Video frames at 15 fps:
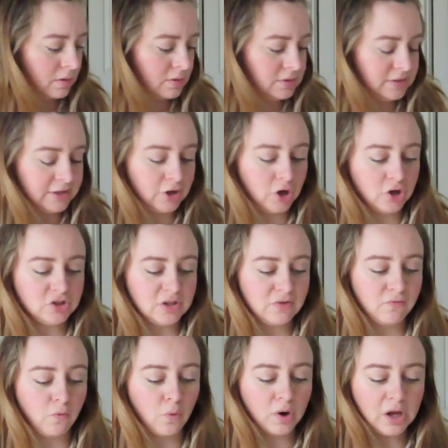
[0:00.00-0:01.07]
stickers,
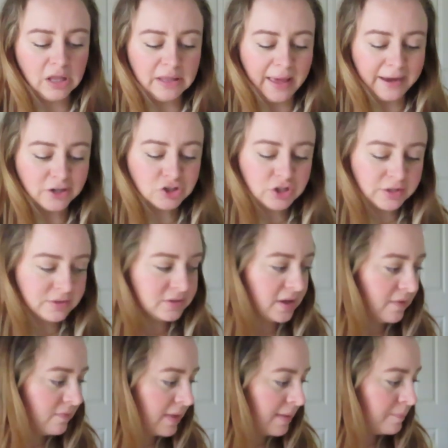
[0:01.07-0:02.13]
4 collections
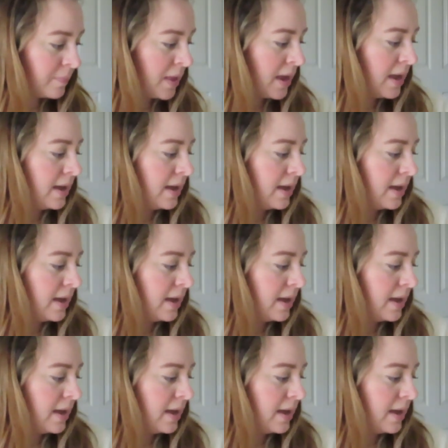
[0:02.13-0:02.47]
of them,